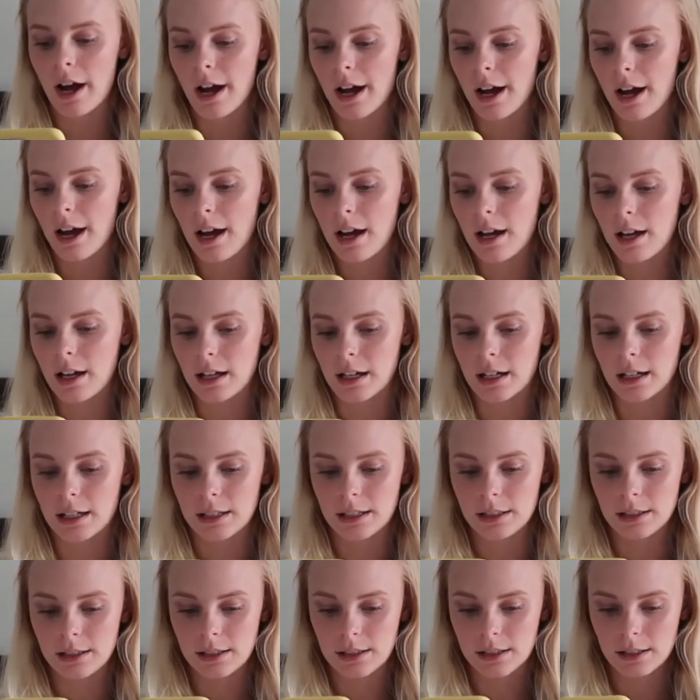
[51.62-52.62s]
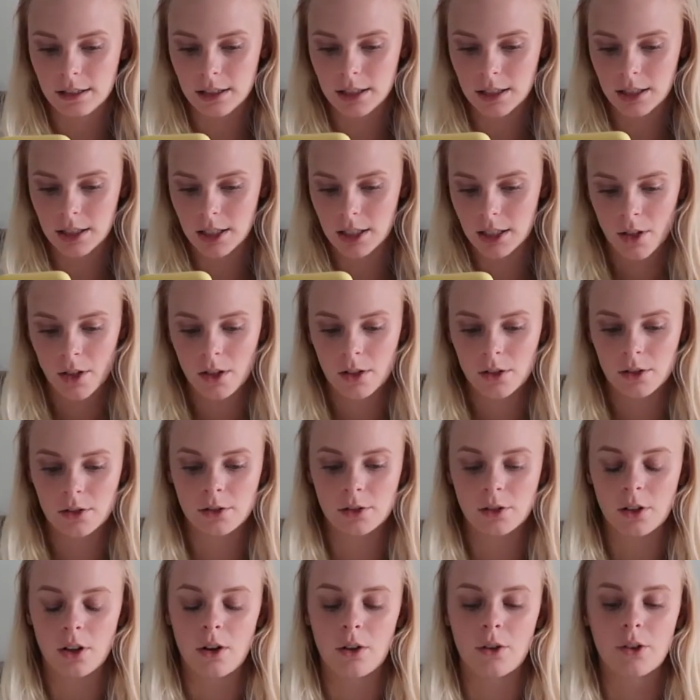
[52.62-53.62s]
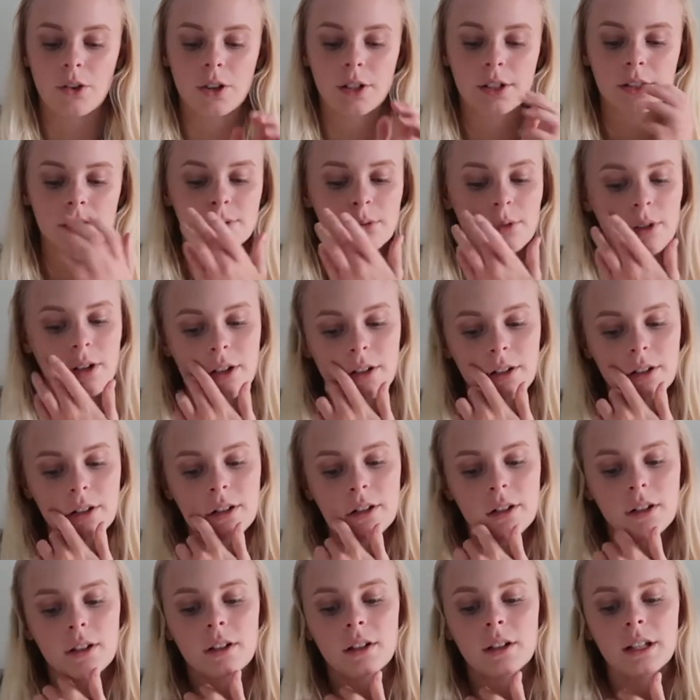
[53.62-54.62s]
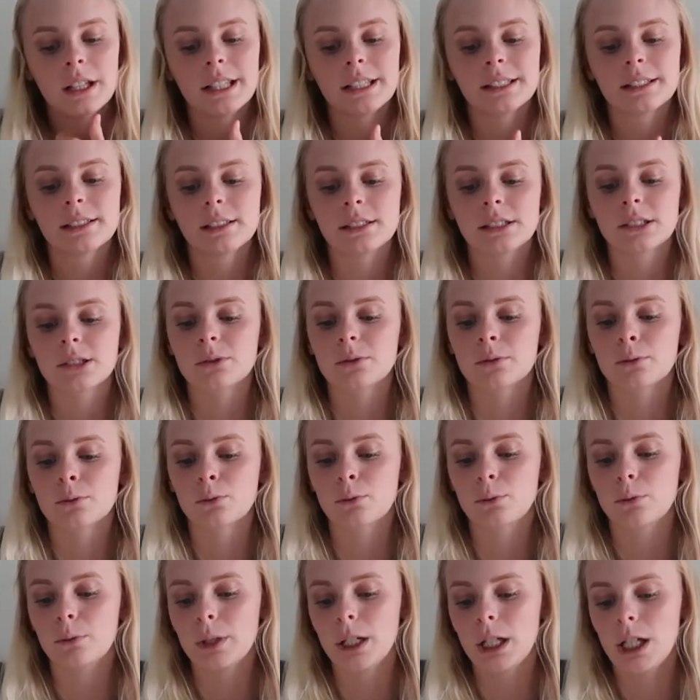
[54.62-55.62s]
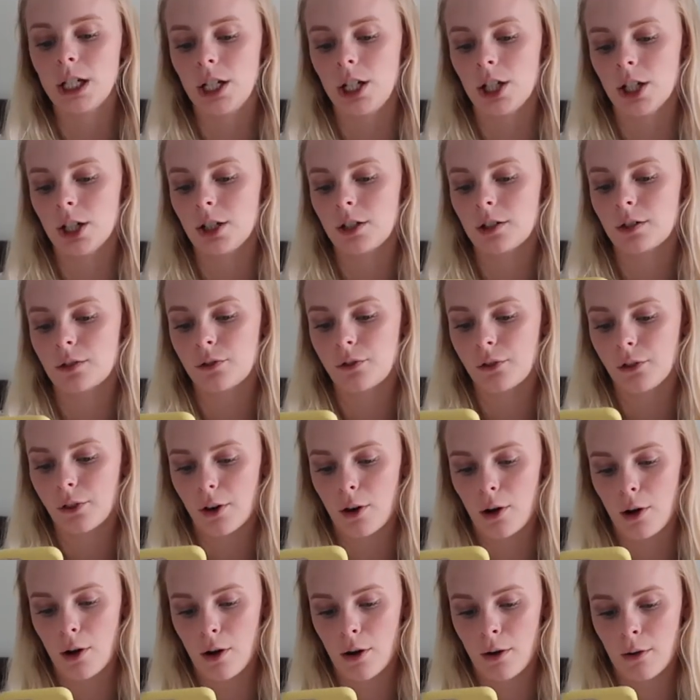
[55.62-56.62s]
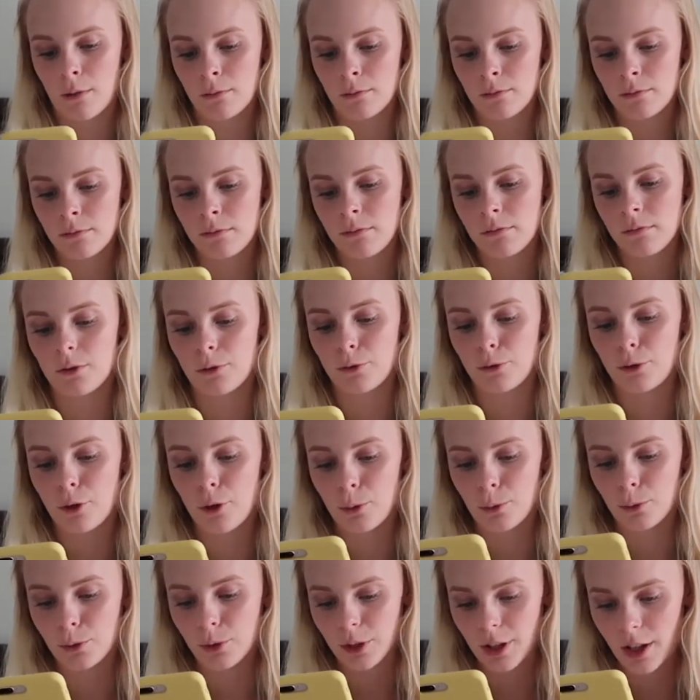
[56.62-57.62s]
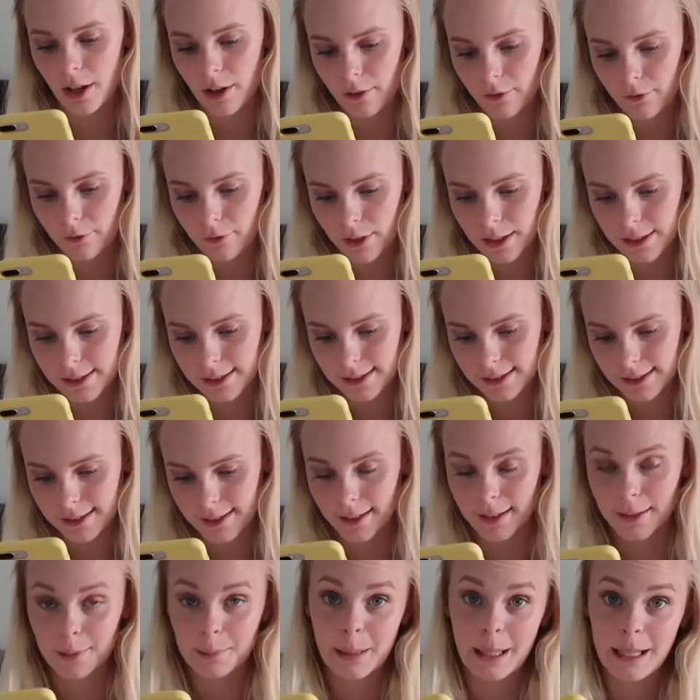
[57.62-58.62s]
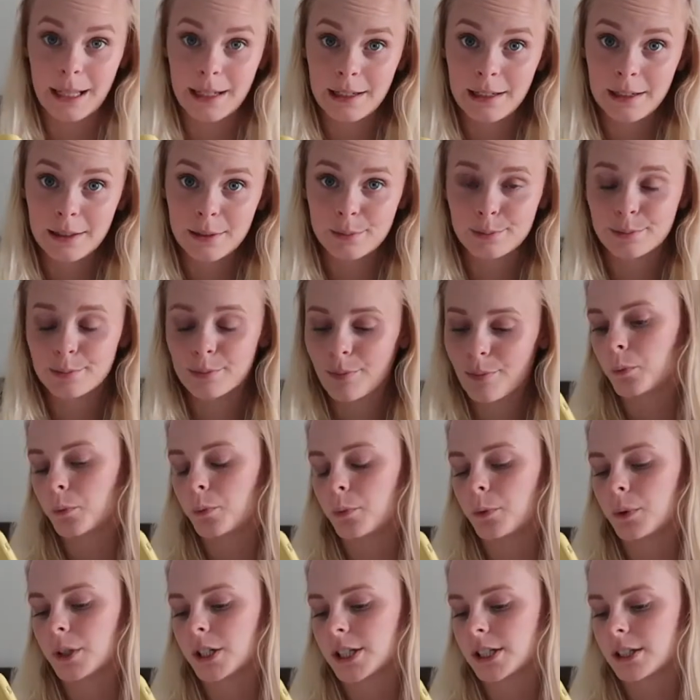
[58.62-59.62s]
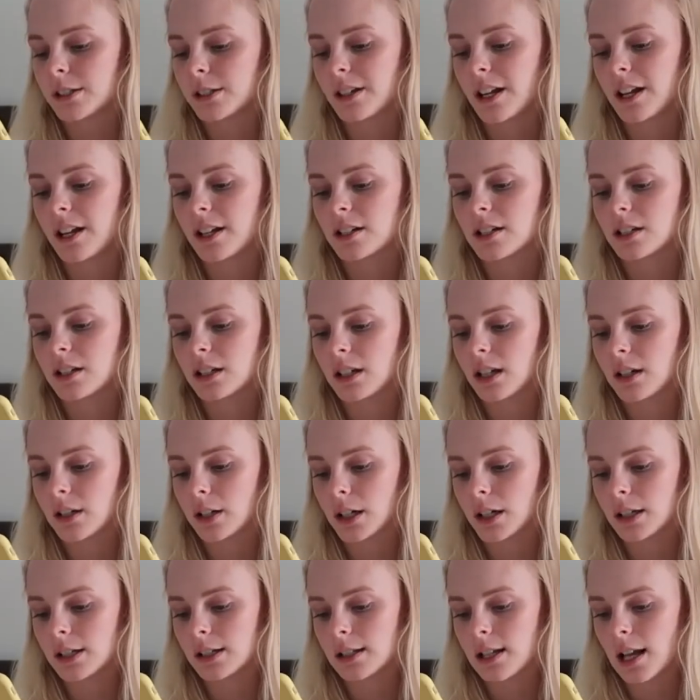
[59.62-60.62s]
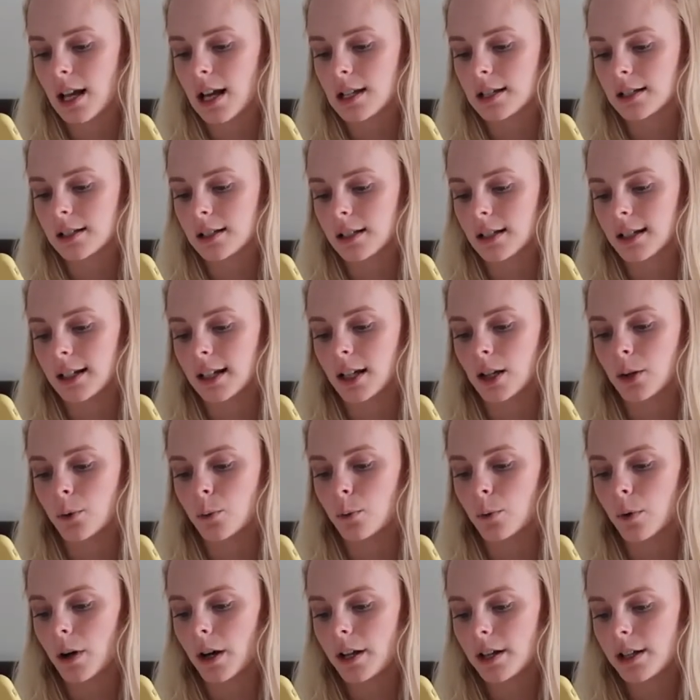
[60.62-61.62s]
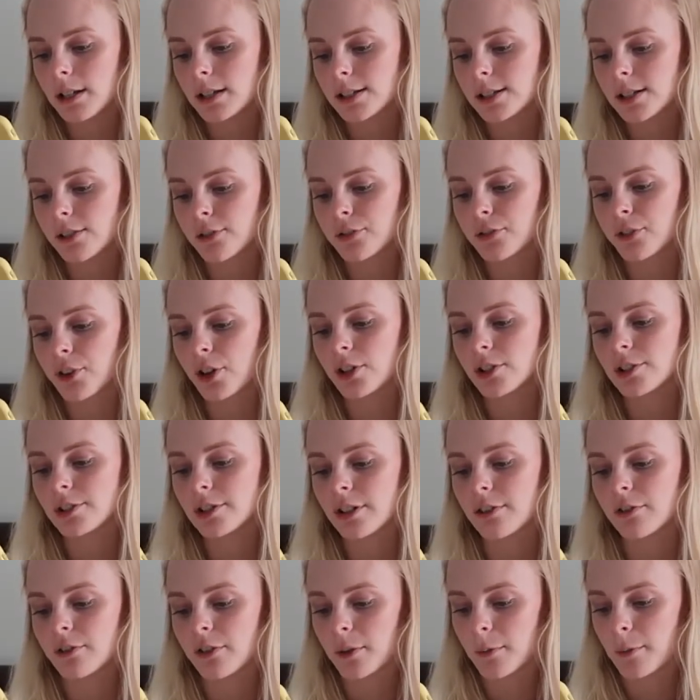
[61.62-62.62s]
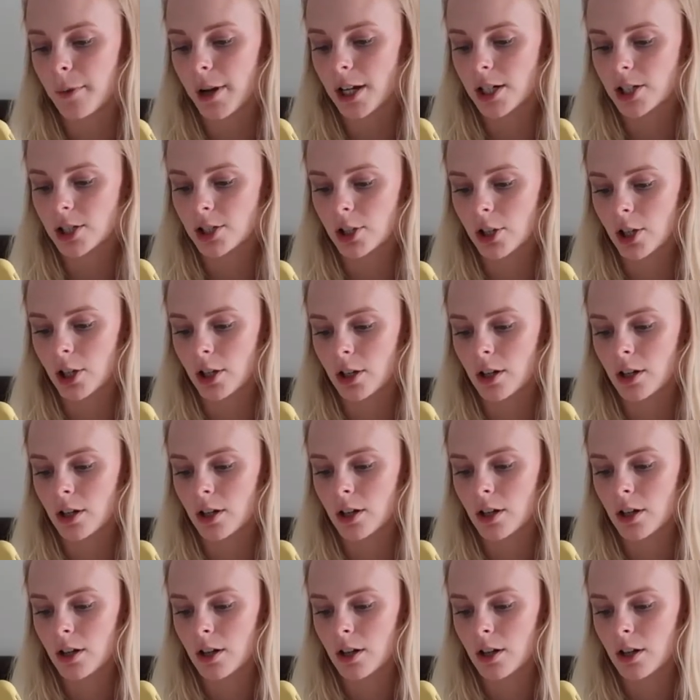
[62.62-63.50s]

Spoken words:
asked. So this one is in Swedish from Ronja Westerberg, and she is asking, what is the first information